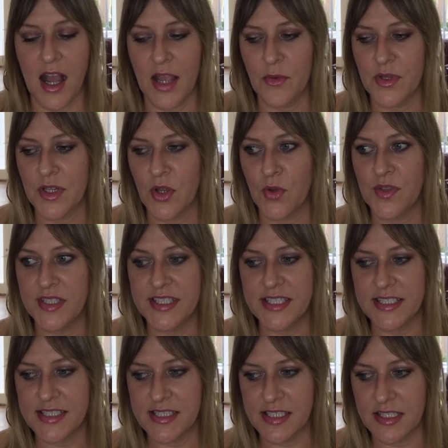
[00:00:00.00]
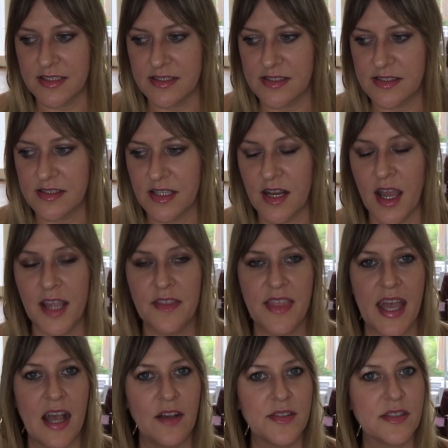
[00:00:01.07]
I would go the distance, the 9th
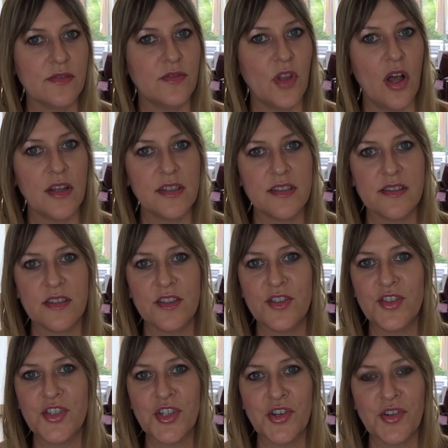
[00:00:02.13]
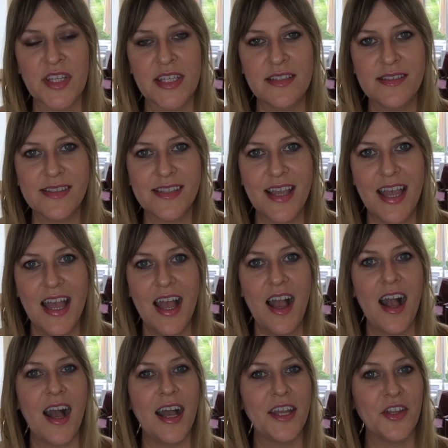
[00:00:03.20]
house of long distance journeys,
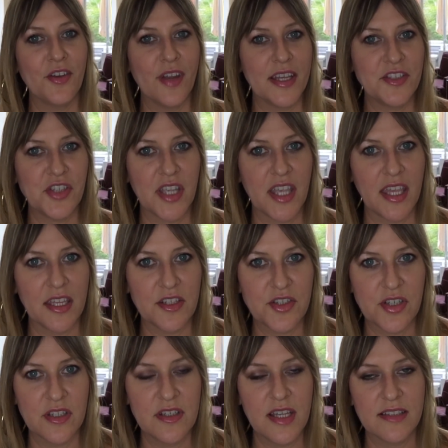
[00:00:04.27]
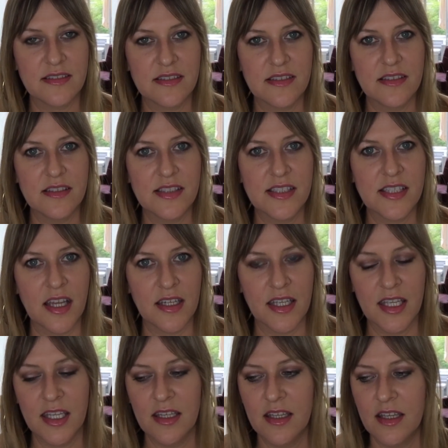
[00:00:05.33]
higher education and
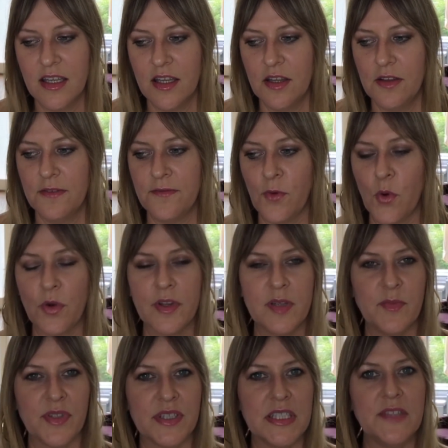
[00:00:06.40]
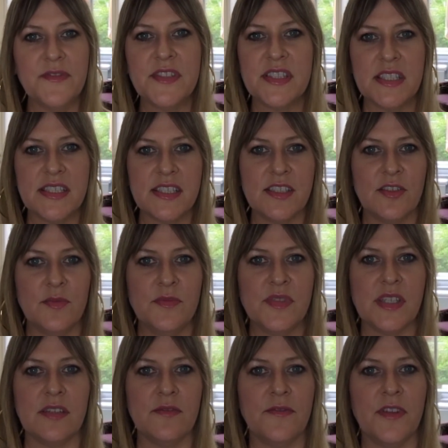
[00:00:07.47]
study, foreign belief
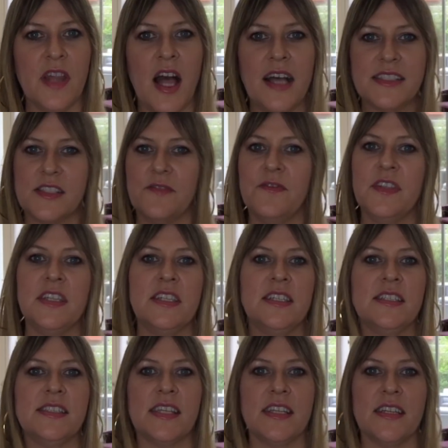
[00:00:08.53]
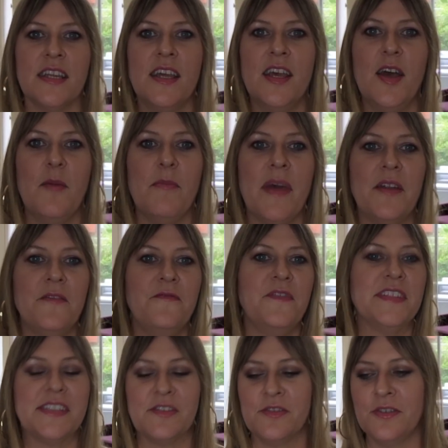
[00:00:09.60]
systems and philosophies and
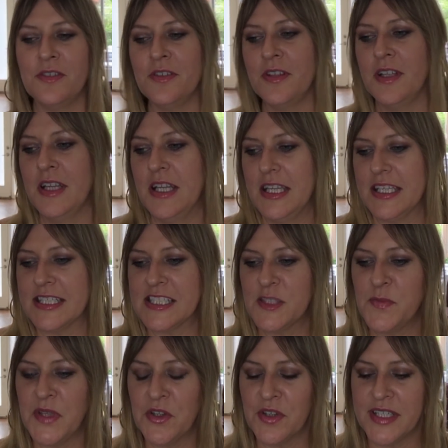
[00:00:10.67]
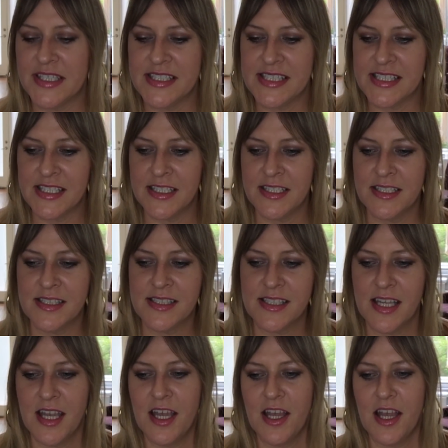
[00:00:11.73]
metaphysical experiences.
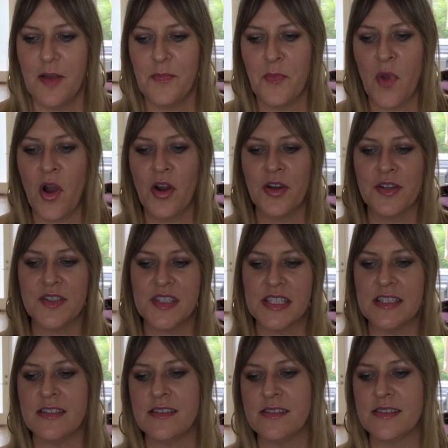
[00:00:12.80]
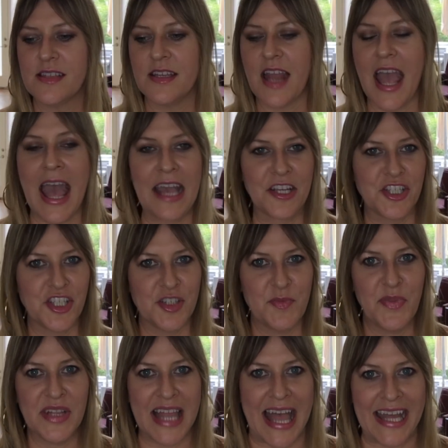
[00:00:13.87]
Mars is an action
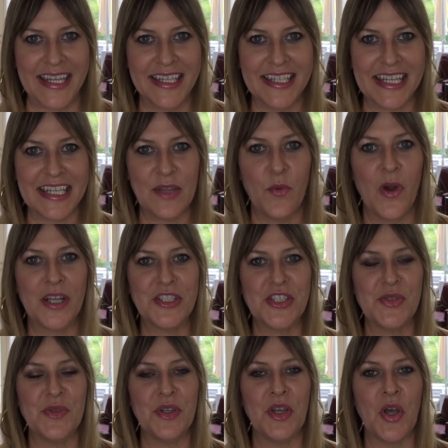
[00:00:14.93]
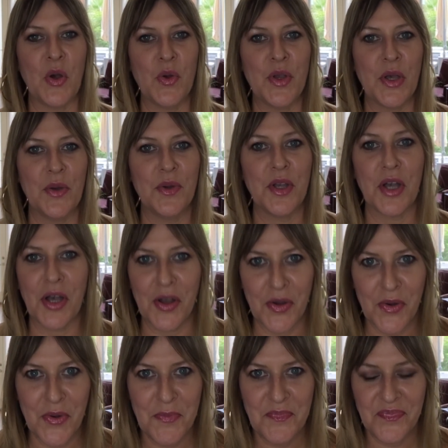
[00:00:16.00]
planet and he wants you to go, go,
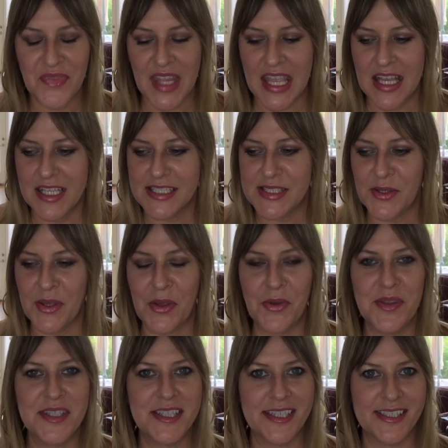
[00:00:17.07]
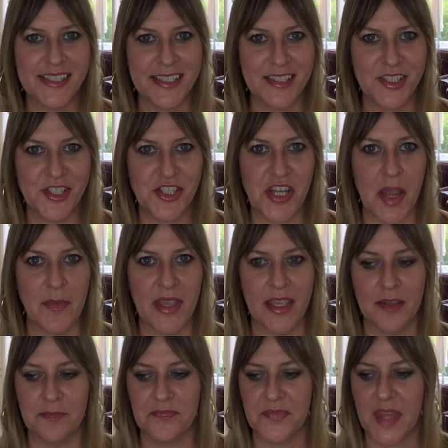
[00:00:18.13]
go. So go the distance,
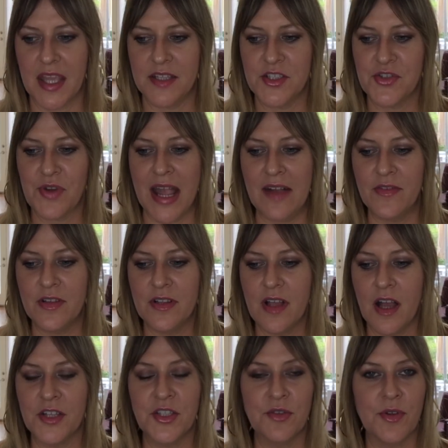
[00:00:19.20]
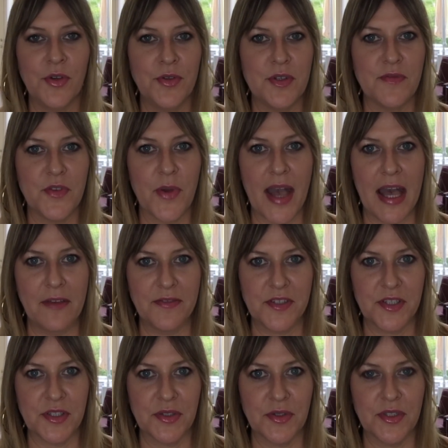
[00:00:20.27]
Gemmy, and travel on your own if you have
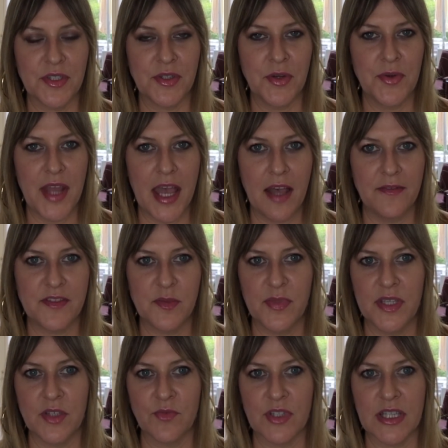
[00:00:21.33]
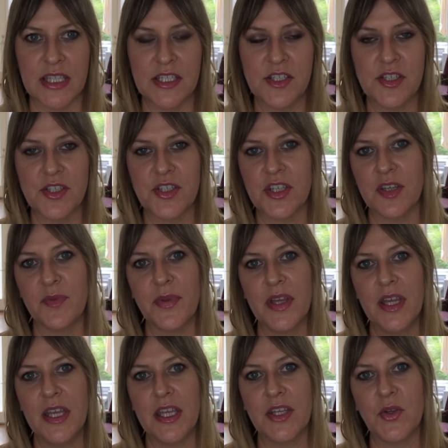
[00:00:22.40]
to. You don't have to be in relationship
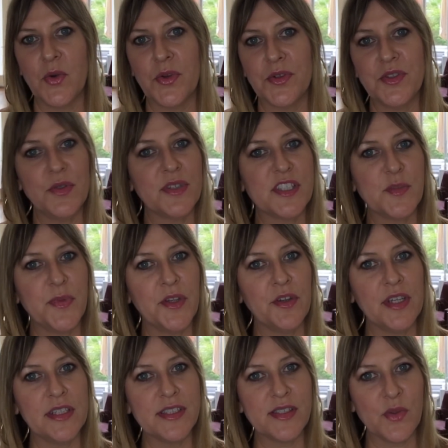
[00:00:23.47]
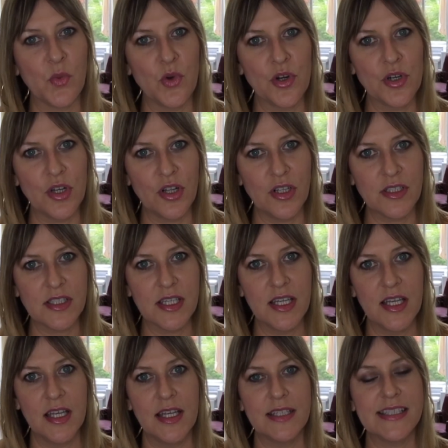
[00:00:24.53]
in order to experience the world.
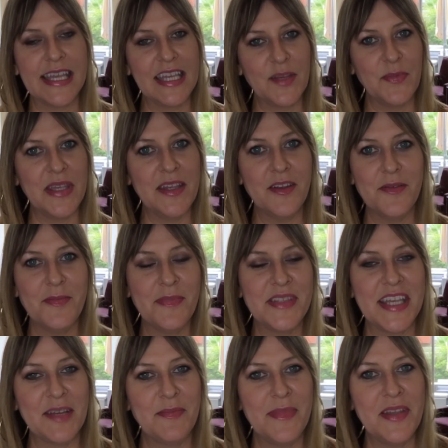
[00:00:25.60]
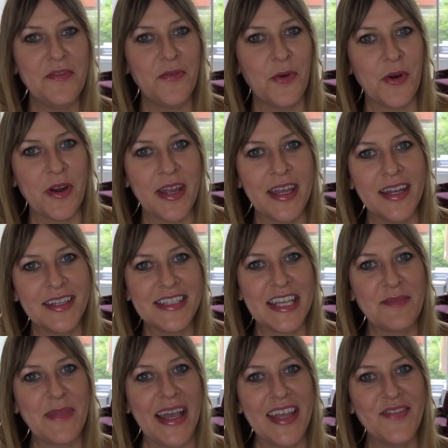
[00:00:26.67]
Take me for it.
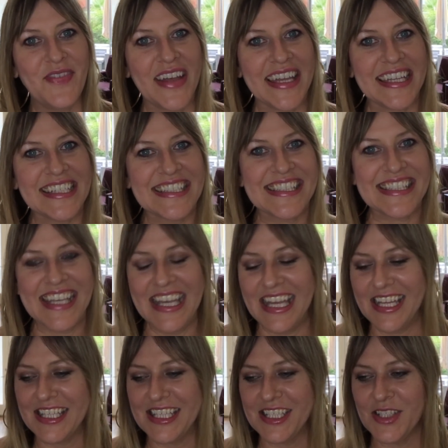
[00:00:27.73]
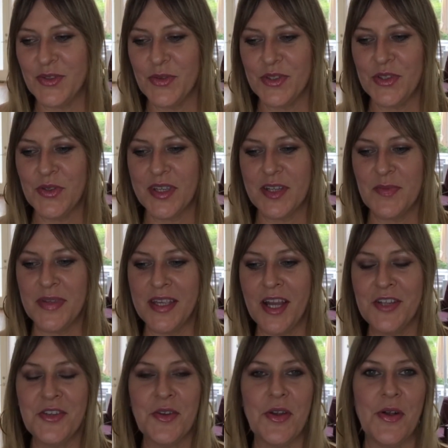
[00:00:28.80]
Take my advice. You can be
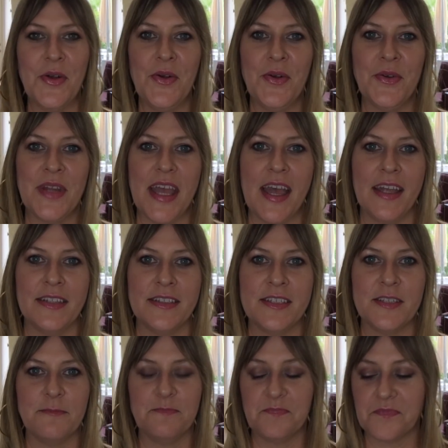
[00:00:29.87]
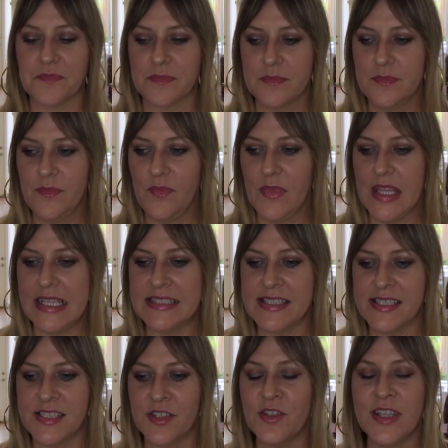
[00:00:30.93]
on your own and
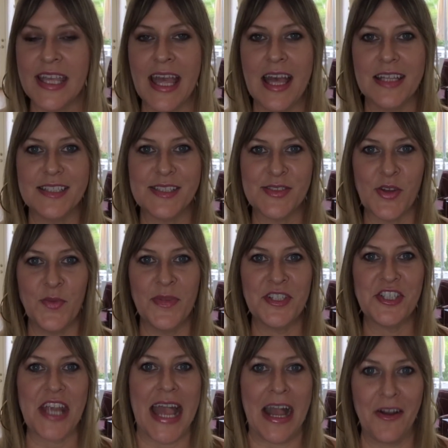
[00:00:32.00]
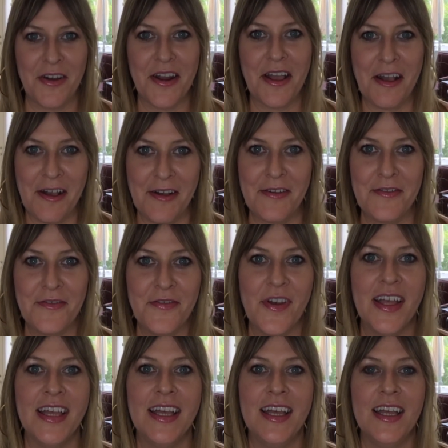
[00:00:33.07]
still get so much out of
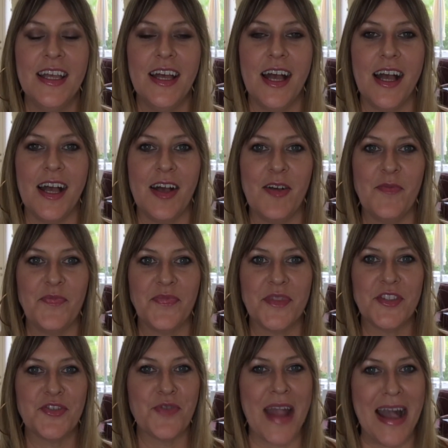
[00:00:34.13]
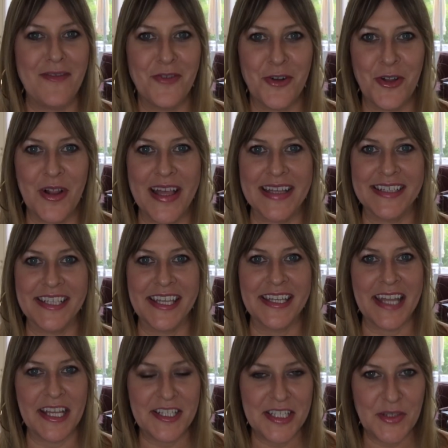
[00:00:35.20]
travel and
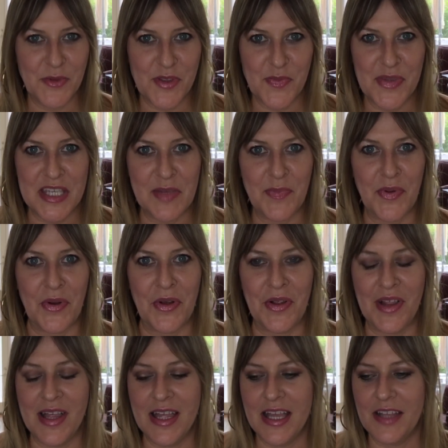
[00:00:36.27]
connecting with people.